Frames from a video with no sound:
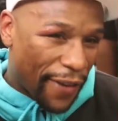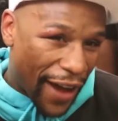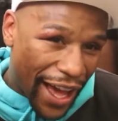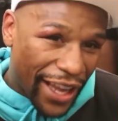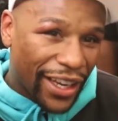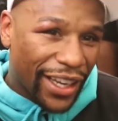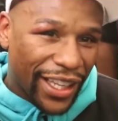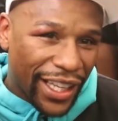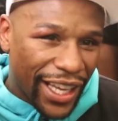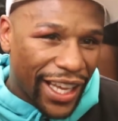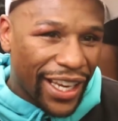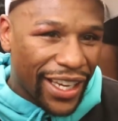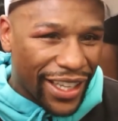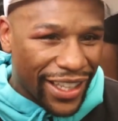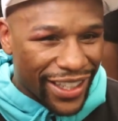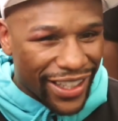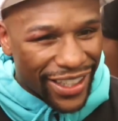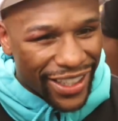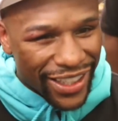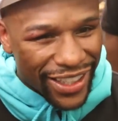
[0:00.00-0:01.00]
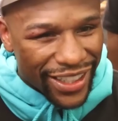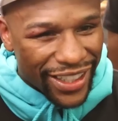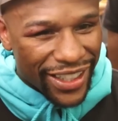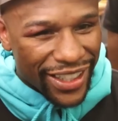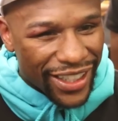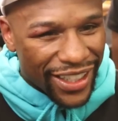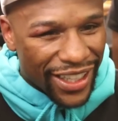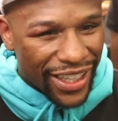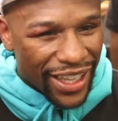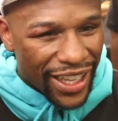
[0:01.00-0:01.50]
finally ended.
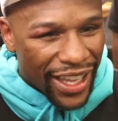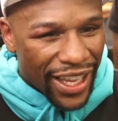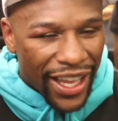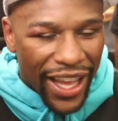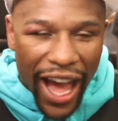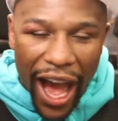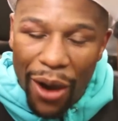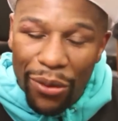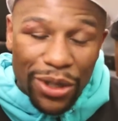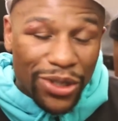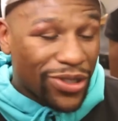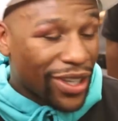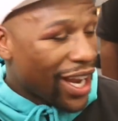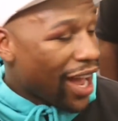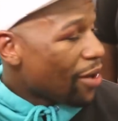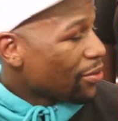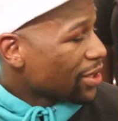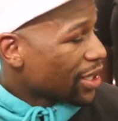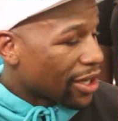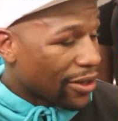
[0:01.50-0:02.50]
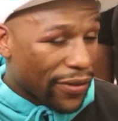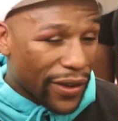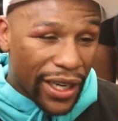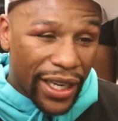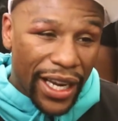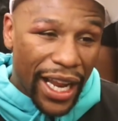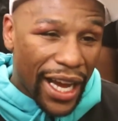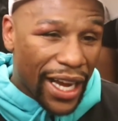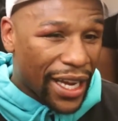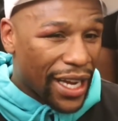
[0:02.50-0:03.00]
I was trying, I was looking for
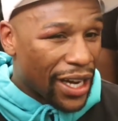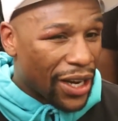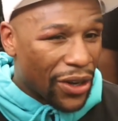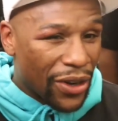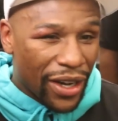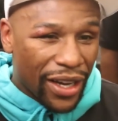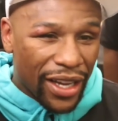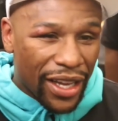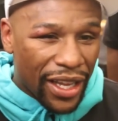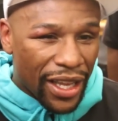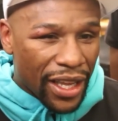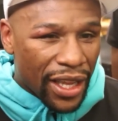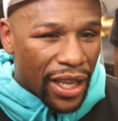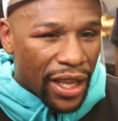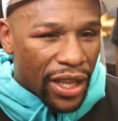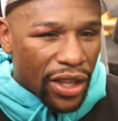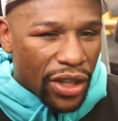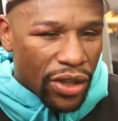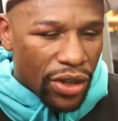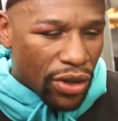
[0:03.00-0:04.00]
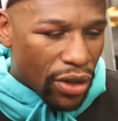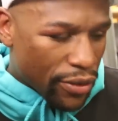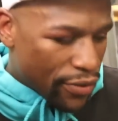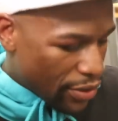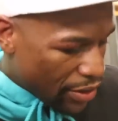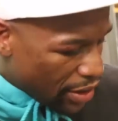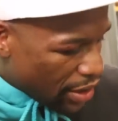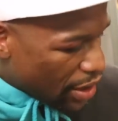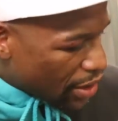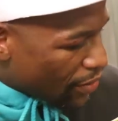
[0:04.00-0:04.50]
the knockout. You know, if
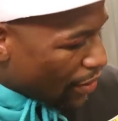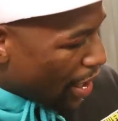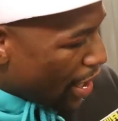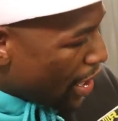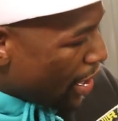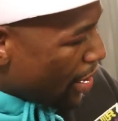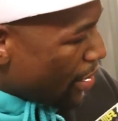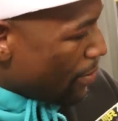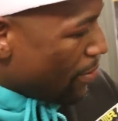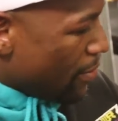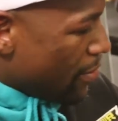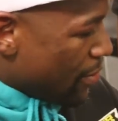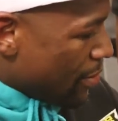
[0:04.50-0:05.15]
you look right here,